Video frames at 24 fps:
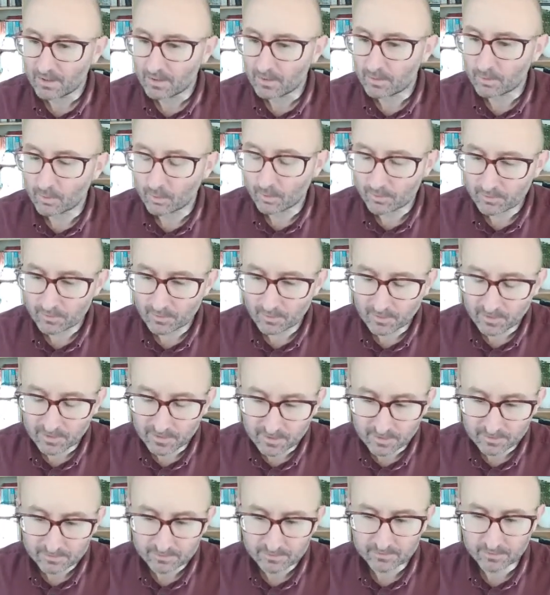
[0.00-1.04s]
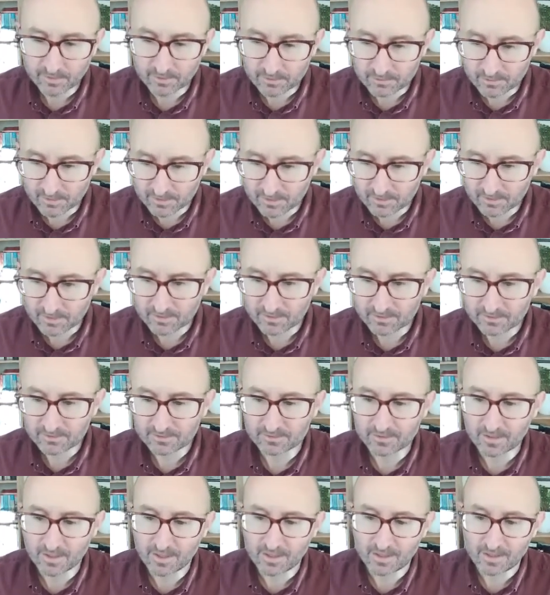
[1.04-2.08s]
northerliness, southerliness,
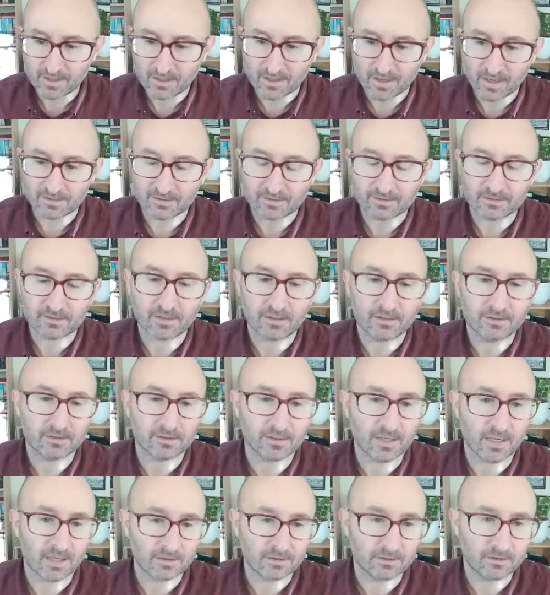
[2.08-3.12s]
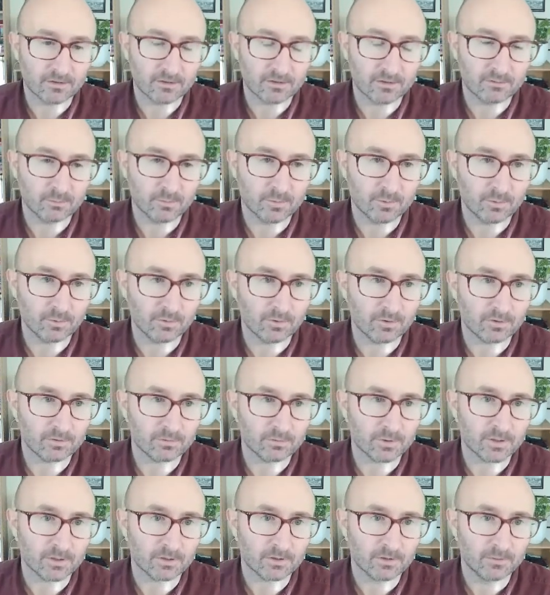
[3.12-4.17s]
and seasonality of mood as
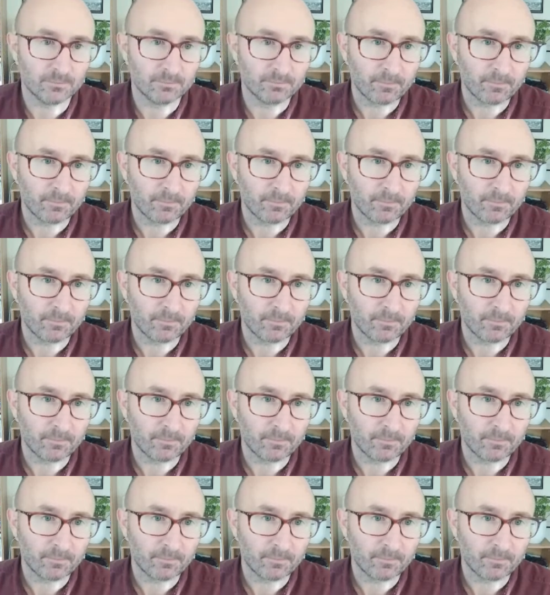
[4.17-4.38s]
well.